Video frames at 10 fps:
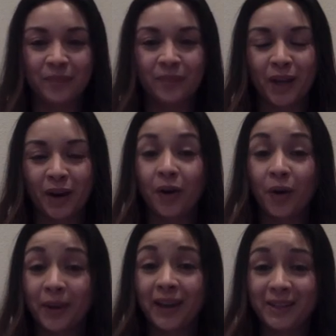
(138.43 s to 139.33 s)
are
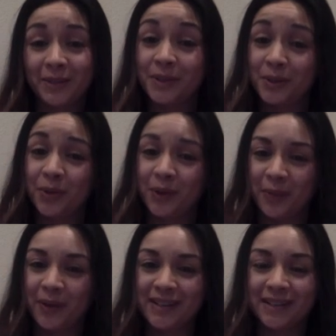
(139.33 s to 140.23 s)
okay to enjoy
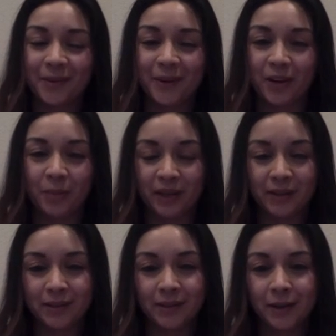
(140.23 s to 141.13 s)
once in a while, but
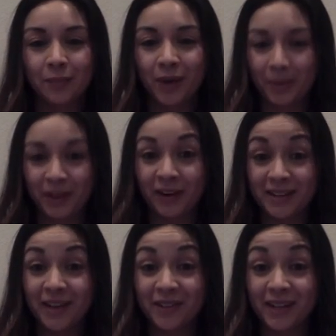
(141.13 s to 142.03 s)
probably not as
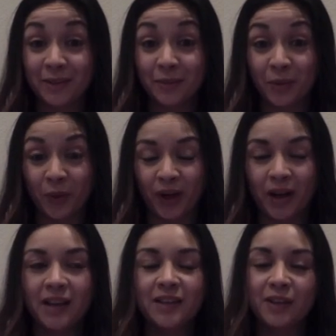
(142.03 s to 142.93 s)
often as we were.
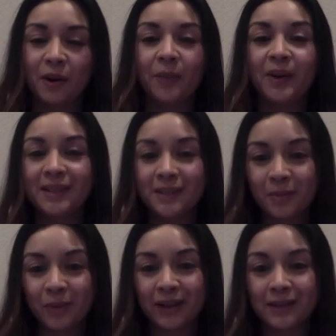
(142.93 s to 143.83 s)
So I went into the
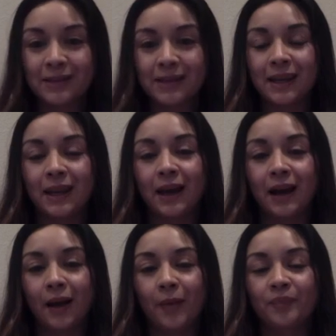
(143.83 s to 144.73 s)
pregnancy.
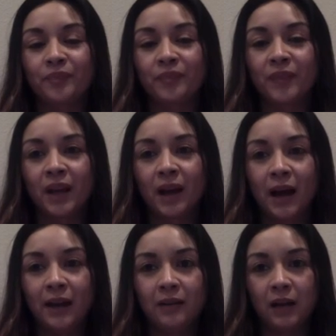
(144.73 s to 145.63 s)

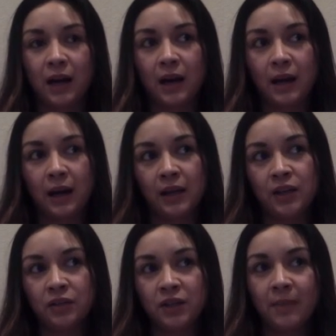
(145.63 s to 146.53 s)
I I
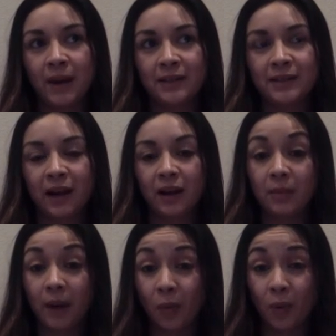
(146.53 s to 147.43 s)
usually maxed out at
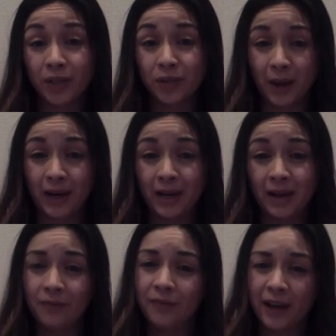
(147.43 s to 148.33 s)
about 120.
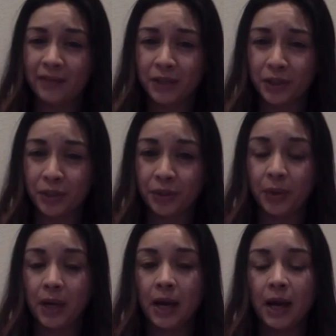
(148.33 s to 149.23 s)
I'm 5'2",
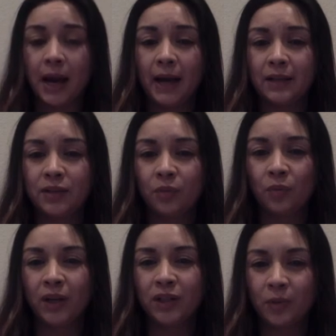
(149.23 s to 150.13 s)
and
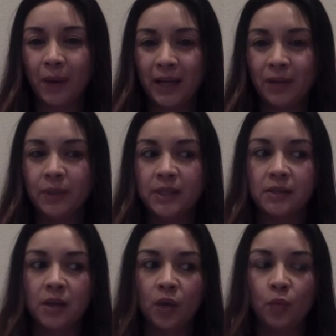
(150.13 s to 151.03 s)
120 was
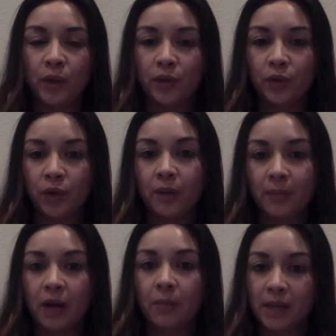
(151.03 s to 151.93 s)
with good
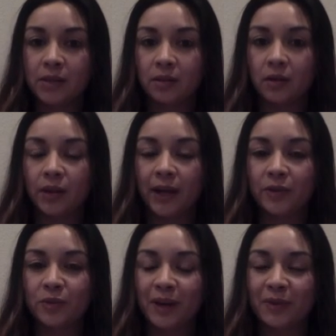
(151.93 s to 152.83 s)
amount of muscle. That
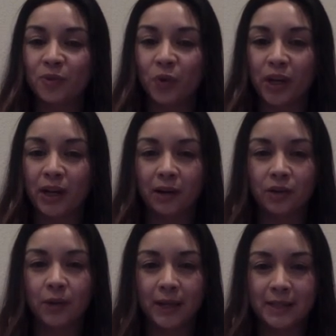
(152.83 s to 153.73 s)
was when I was working out
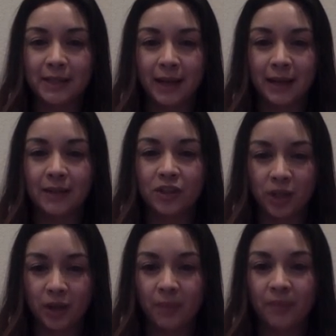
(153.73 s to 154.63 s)
twice a day in the
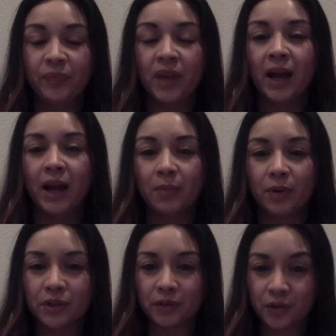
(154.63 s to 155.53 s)
gym. I had a
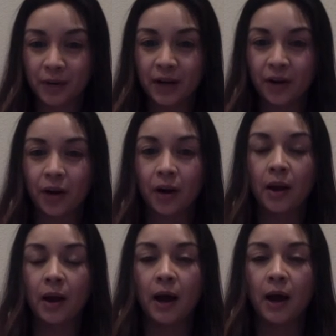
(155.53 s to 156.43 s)
personal trainer.
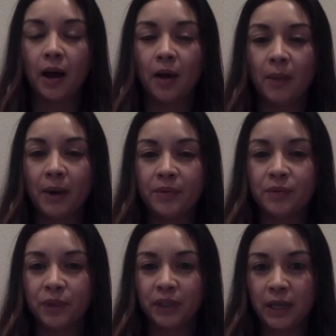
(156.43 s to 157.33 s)
I was
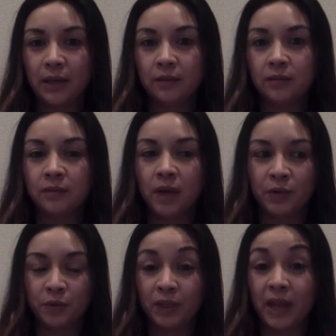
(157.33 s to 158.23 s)

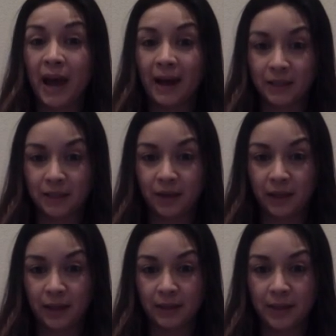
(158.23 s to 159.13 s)
really active at
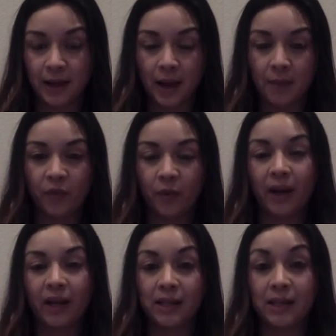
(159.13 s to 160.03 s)
that time for
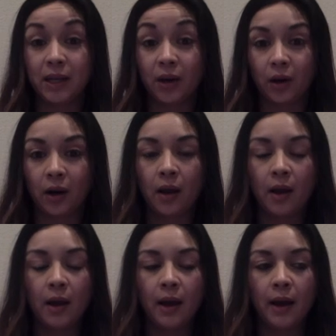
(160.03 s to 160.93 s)
about a year.
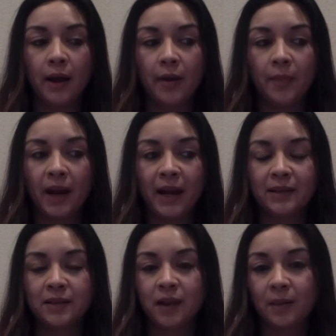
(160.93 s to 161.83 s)
I had
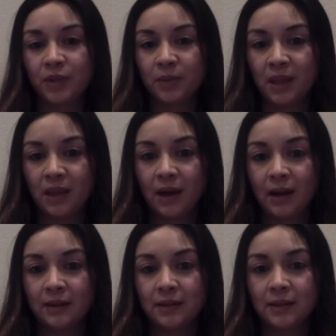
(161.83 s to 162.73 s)
stopped doing
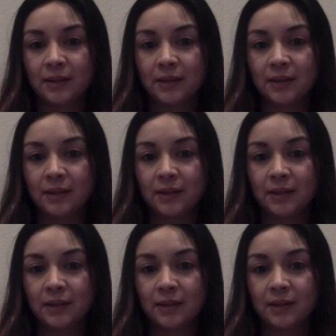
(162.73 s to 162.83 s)
that